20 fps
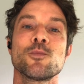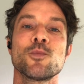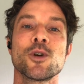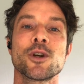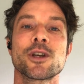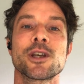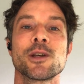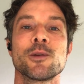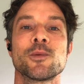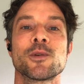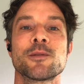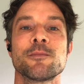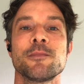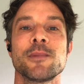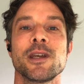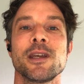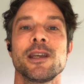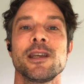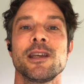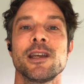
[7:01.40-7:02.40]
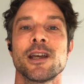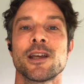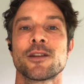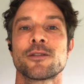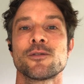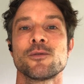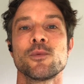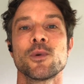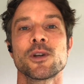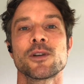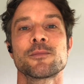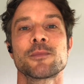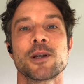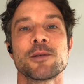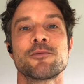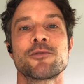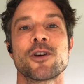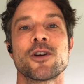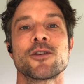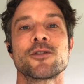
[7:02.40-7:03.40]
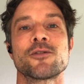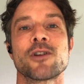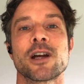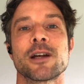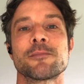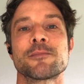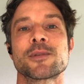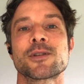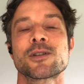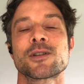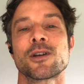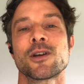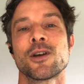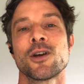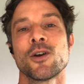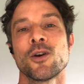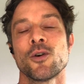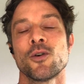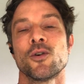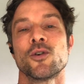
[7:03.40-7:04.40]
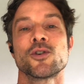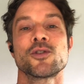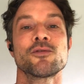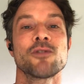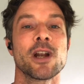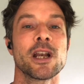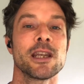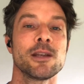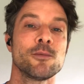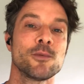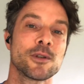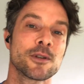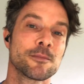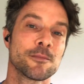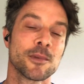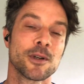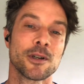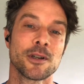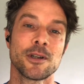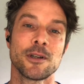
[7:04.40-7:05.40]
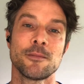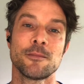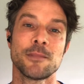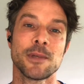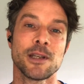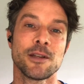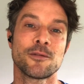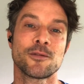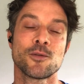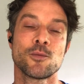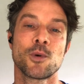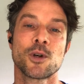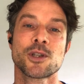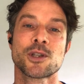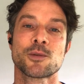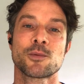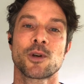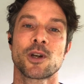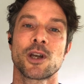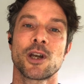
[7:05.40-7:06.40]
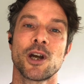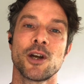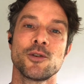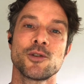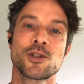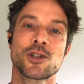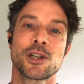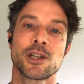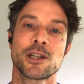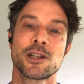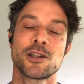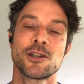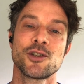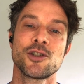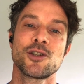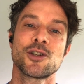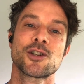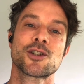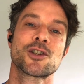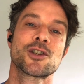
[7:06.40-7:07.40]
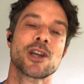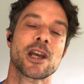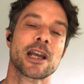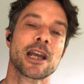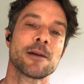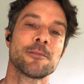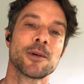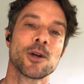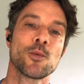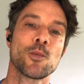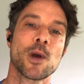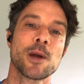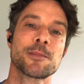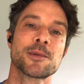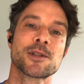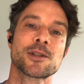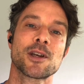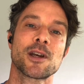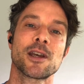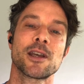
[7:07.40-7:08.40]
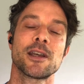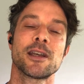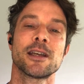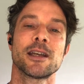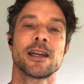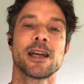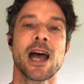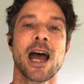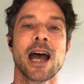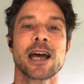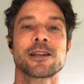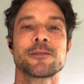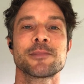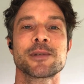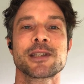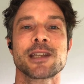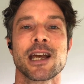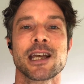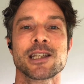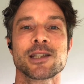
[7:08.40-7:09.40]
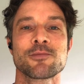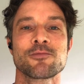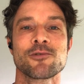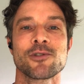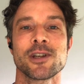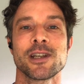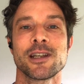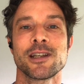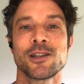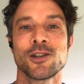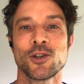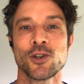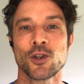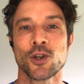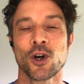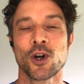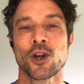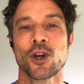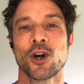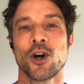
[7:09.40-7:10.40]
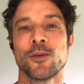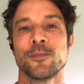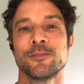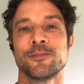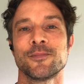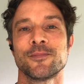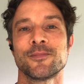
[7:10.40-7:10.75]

working with me through one of my programs or directly with me through one-to-one coaching, just check out my website at adamstansbury.com.